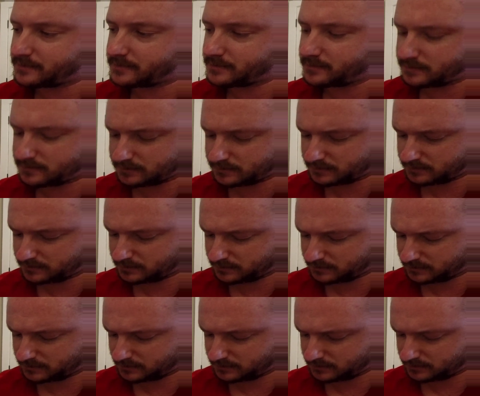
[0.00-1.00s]

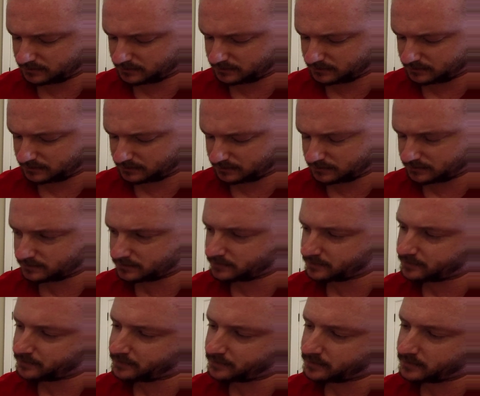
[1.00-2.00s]

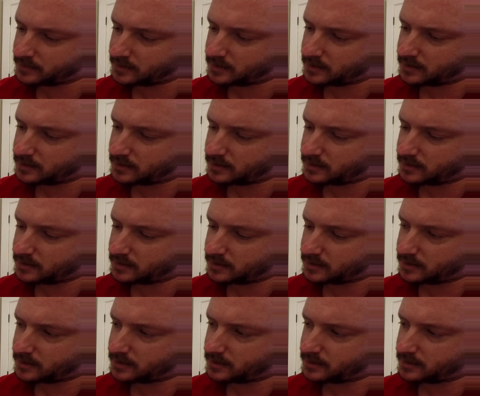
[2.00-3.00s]

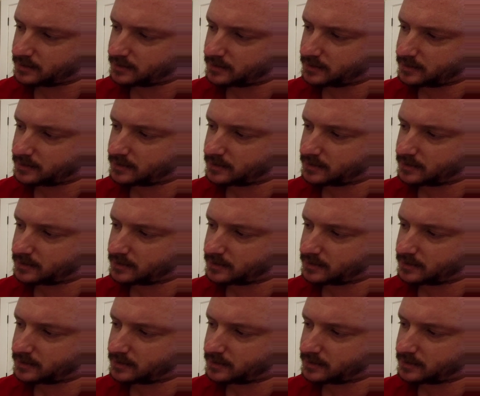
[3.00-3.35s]
No one is speaking in this clip.